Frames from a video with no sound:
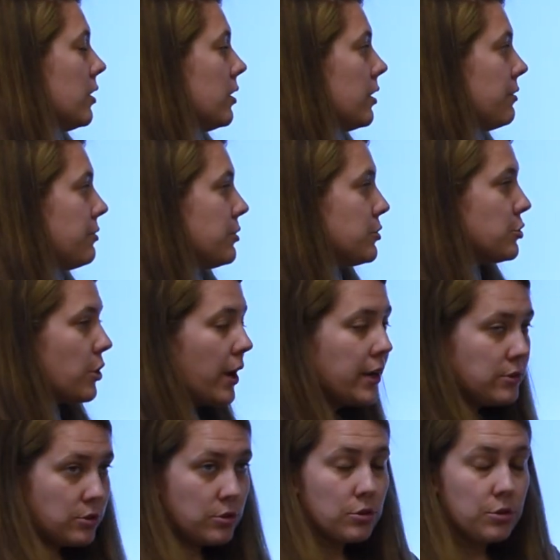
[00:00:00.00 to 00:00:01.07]
if you're
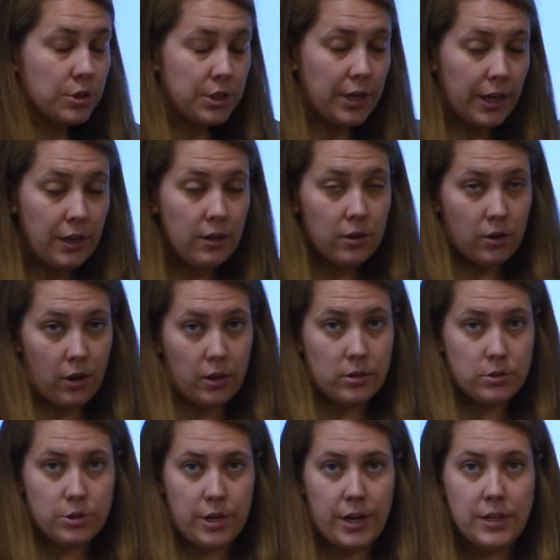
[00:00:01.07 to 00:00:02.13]
trying to create
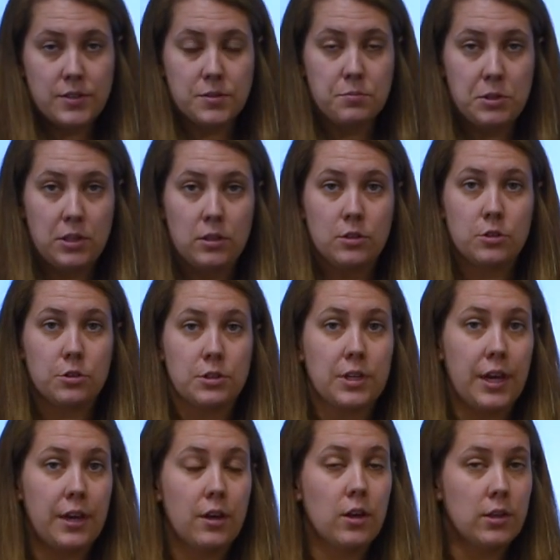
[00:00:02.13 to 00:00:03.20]
contrast, meaning
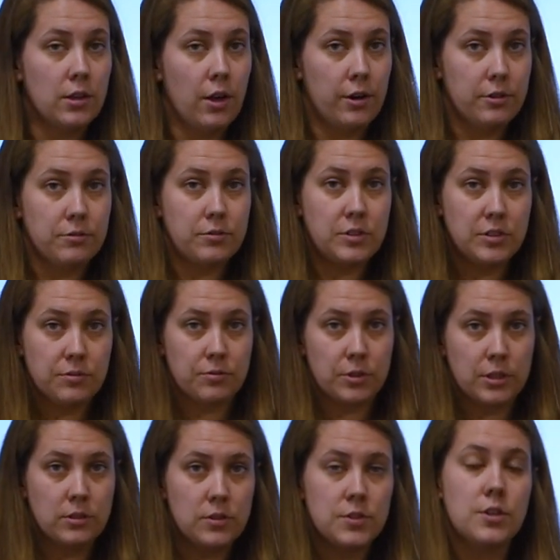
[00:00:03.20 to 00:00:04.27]
create a lot of
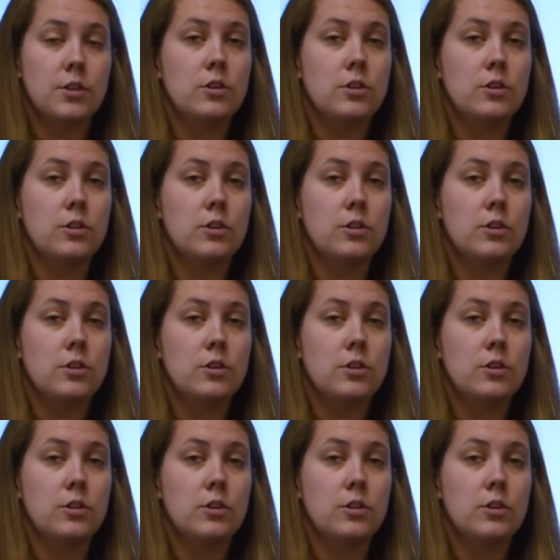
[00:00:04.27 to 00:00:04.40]
difference,